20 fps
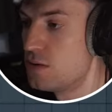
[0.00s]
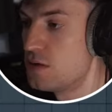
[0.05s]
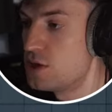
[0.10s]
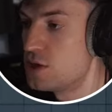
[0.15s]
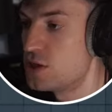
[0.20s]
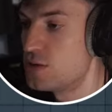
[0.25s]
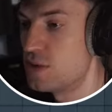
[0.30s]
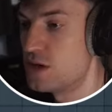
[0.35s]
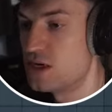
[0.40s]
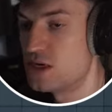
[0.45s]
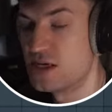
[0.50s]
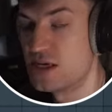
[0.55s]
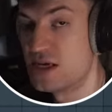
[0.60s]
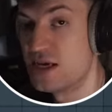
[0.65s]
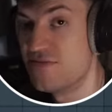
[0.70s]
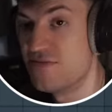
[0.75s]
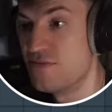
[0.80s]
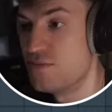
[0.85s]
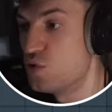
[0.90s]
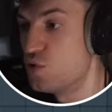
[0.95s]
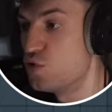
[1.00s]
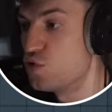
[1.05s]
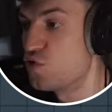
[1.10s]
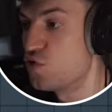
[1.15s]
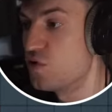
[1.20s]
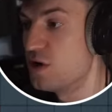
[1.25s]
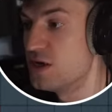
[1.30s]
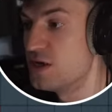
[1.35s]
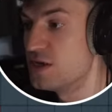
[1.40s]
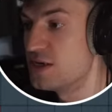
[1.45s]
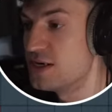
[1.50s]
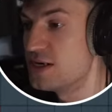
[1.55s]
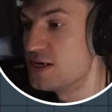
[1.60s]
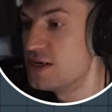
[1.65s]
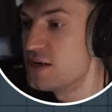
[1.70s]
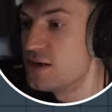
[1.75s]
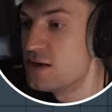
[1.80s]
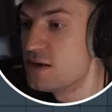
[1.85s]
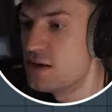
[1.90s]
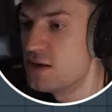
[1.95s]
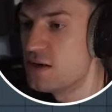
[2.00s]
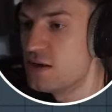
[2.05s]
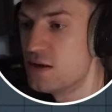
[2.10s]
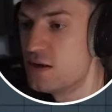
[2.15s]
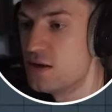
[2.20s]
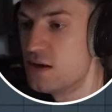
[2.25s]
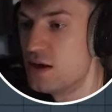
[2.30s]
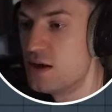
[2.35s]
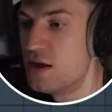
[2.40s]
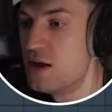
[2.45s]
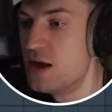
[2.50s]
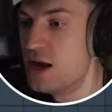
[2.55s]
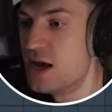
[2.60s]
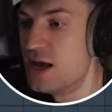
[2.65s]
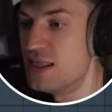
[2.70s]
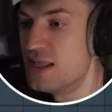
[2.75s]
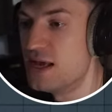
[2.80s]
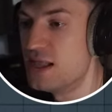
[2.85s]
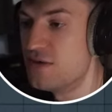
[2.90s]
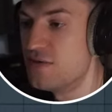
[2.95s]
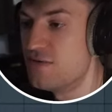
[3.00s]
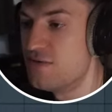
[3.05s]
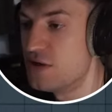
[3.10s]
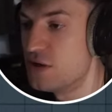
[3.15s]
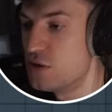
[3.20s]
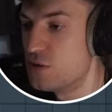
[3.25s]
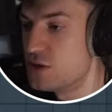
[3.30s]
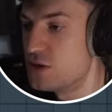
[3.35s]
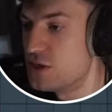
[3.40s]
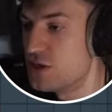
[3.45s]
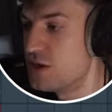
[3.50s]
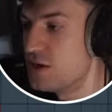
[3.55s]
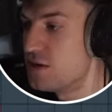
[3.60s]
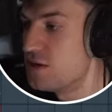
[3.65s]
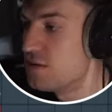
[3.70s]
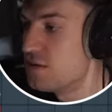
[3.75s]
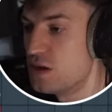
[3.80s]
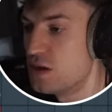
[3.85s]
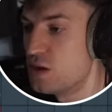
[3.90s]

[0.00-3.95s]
Just makes it even more crazy. And then the filter,